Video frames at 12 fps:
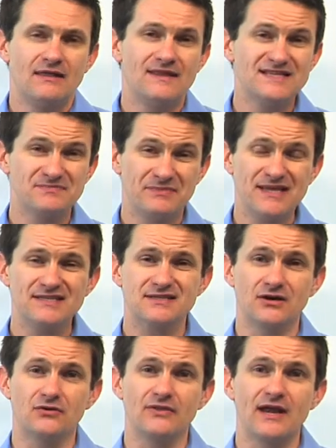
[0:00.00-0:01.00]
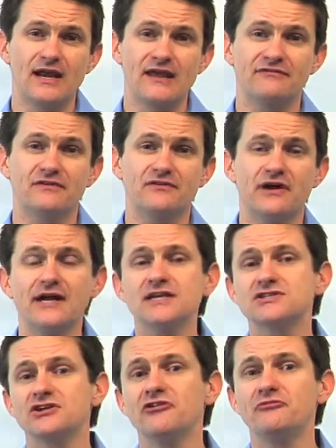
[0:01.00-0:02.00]
This means, though, that if there are any
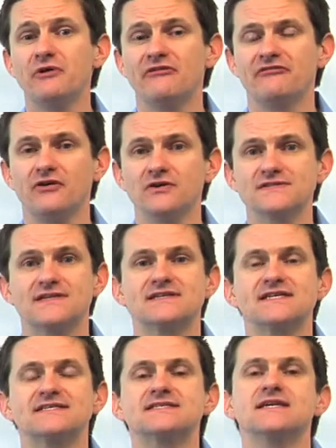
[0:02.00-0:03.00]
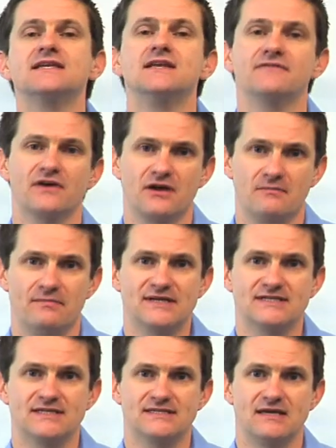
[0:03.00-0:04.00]
software faults, there's a significant
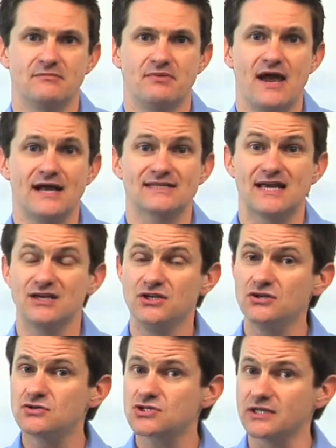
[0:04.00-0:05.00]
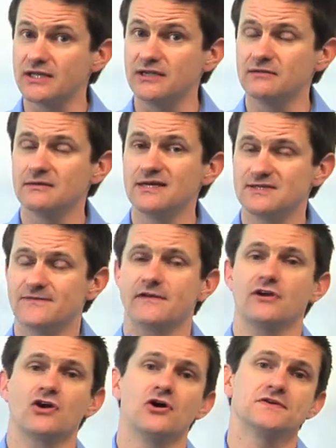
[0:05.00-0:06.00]
business impact, and usually it's
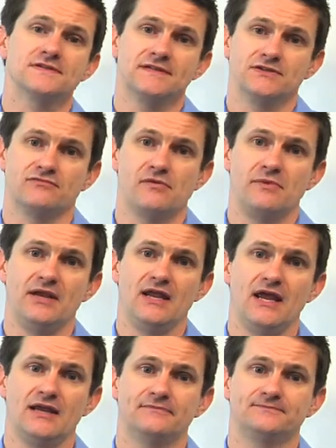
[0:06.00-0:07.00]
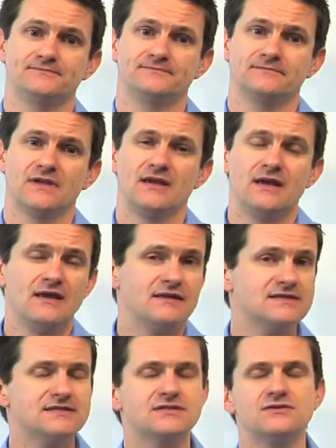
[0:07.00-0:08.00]
very costly to remediate.
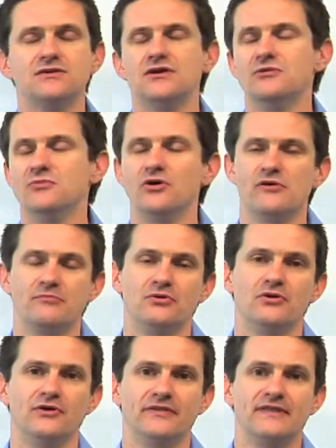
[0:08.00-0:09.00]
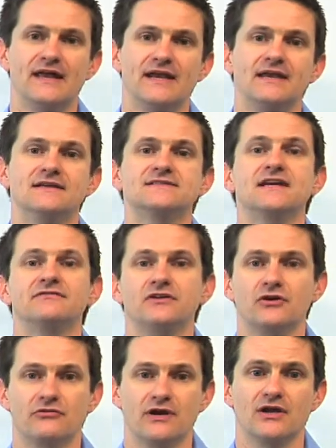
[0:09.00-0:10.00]
This is no more important than in a safety
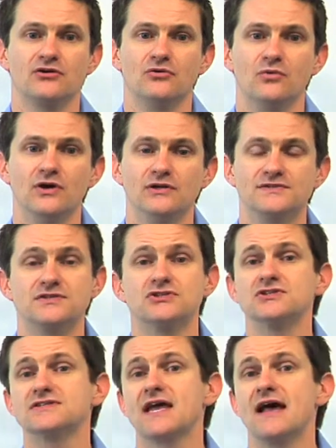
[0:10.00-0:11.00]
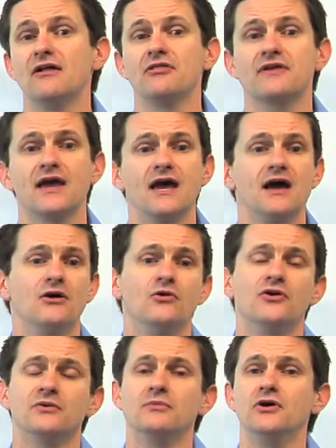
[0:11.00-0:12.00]
critical world, such as healthcare,
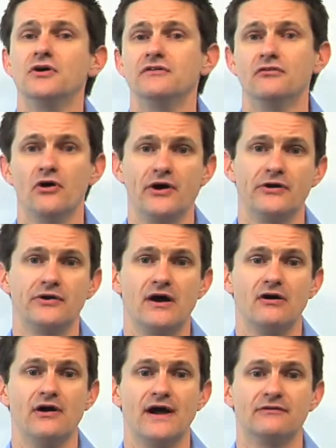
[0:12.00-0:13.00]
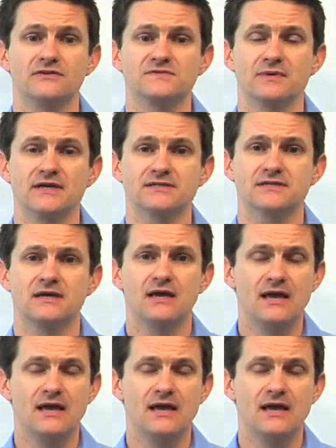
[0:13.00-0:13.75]
automotive, or, or aerospace.